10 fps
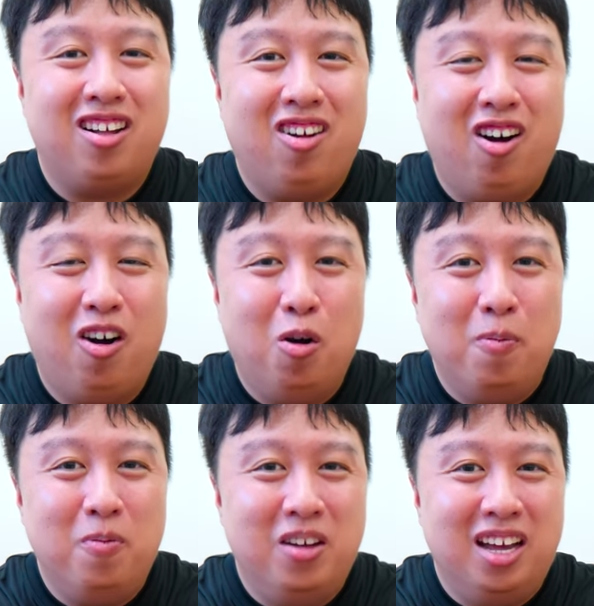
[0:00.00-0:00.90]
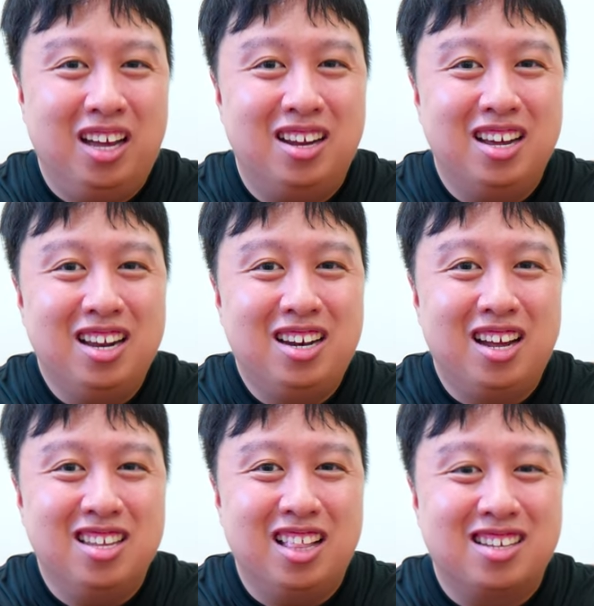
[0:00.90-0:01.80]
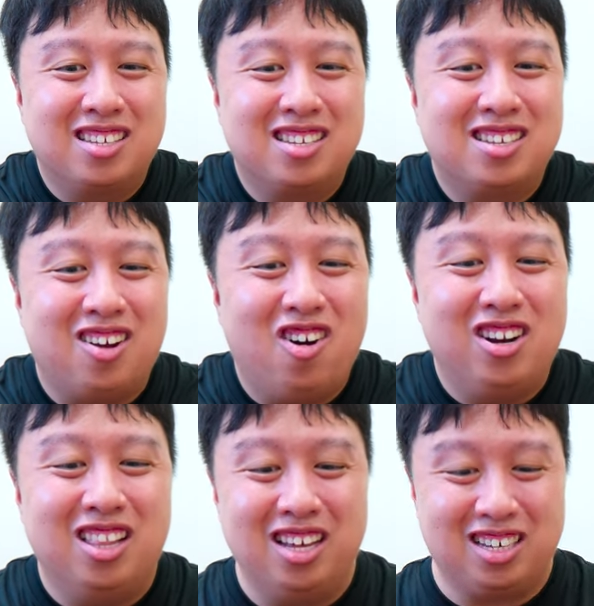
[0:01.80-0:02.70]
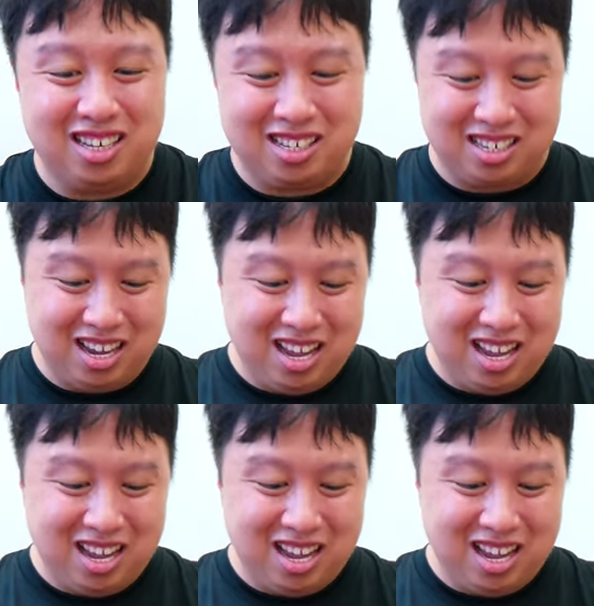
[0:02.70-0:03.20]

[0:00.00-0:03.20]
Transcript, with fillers: Oh man, doesn't that look so delicious?